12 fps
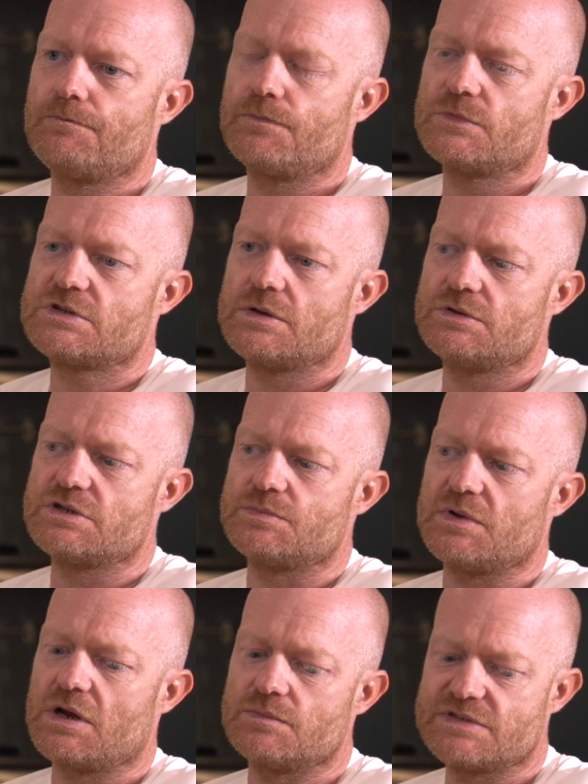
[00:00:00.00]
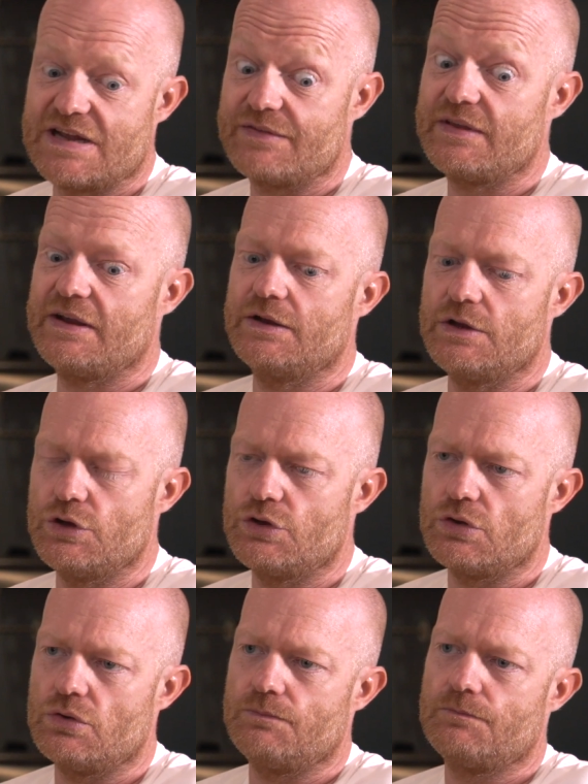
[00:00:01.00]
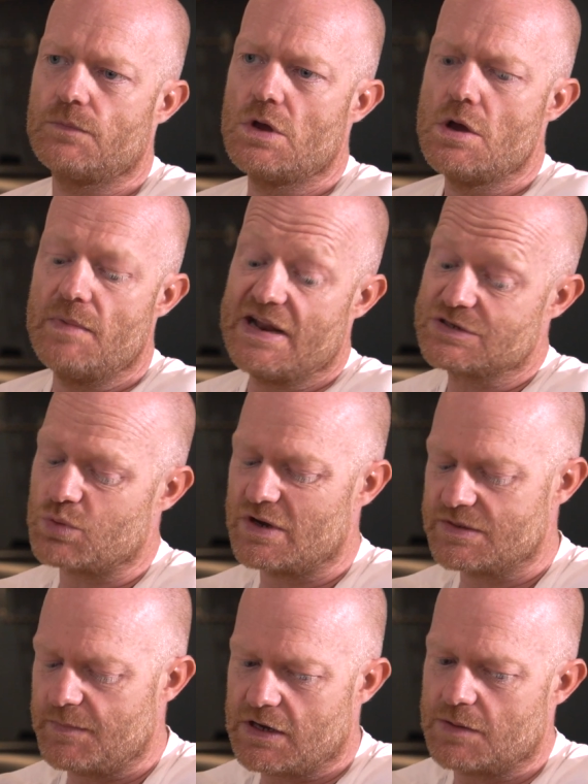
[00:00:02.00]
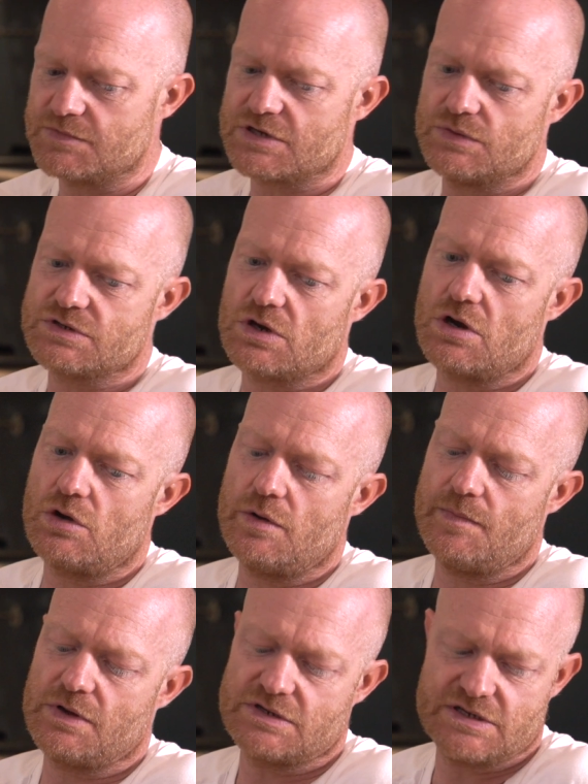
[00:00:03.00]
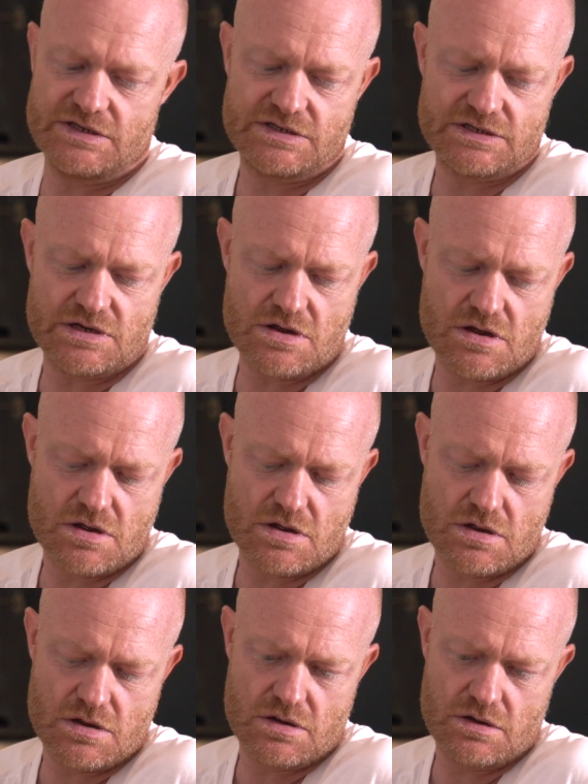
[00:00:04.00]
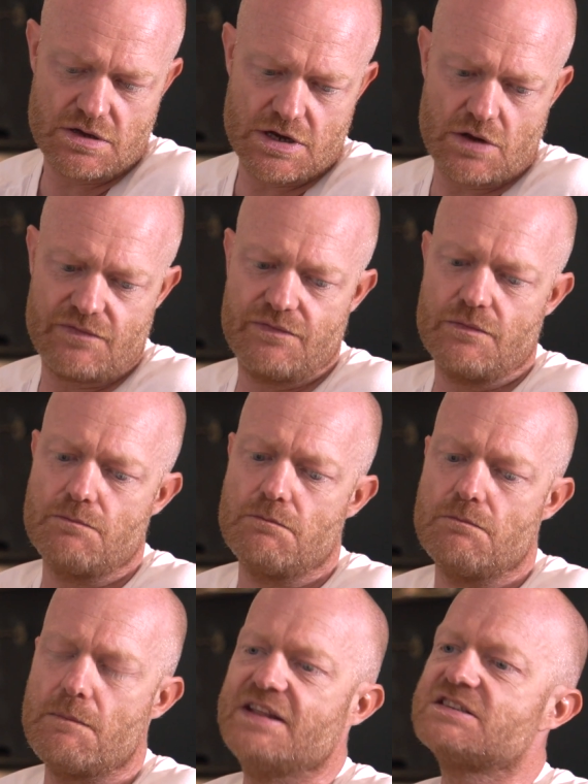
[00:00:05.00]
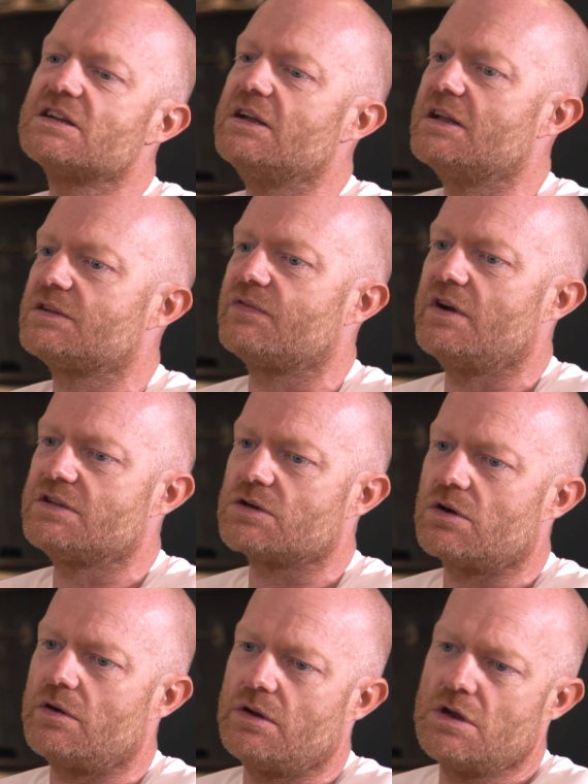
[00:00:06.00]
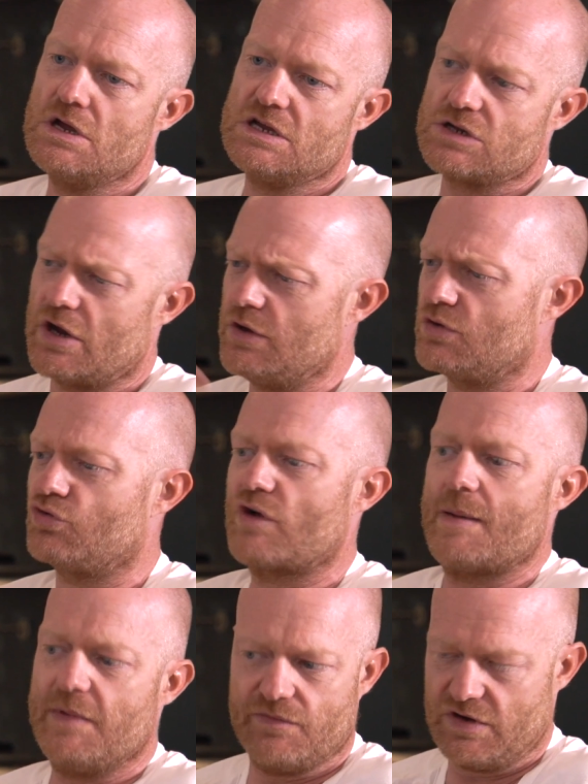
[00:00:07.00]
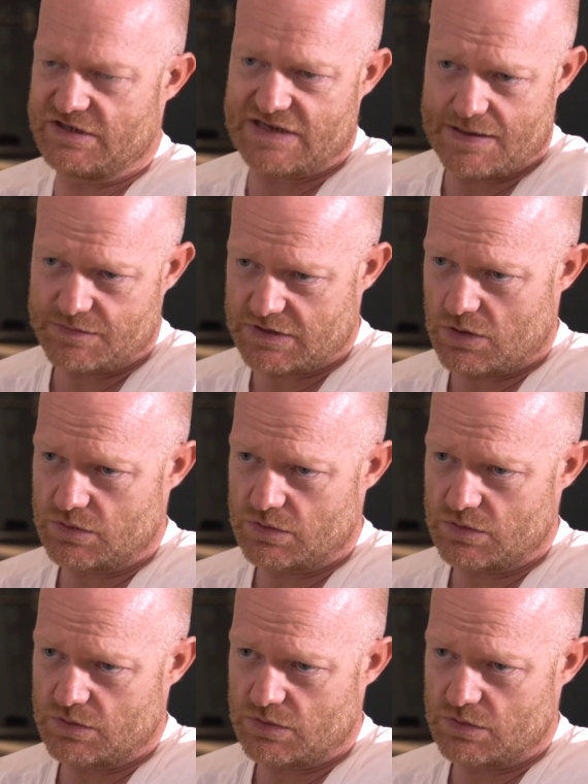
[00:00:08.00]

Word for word: So it just becomes that thing that you do. But that's why it becomes so tiring, because it's, you know, mentally that's very tiring. It's like you're cramming for exams the